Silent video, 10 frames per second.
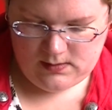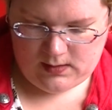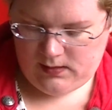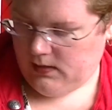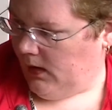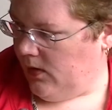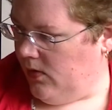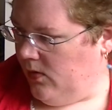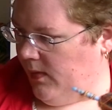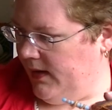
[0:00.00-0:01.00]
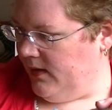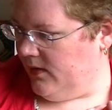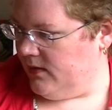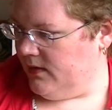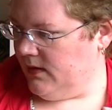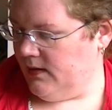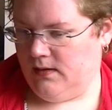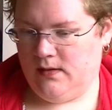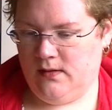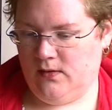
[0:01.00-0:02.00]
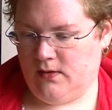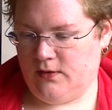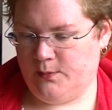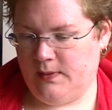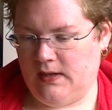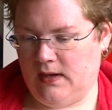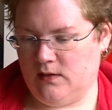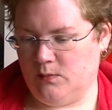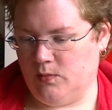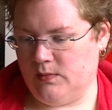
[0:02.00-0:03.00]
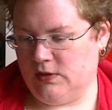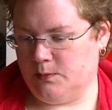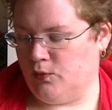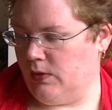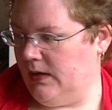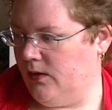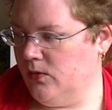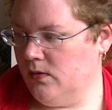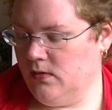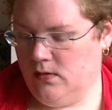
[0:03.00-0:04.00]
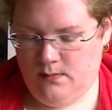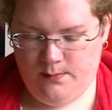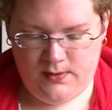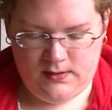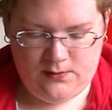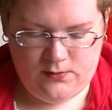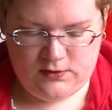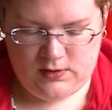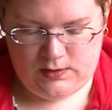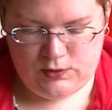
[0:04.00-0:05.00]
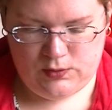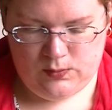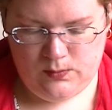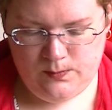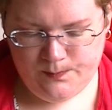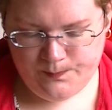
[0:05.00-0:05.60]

I think all my yarn uh, are spinning at the moment is merino, but that will change soon.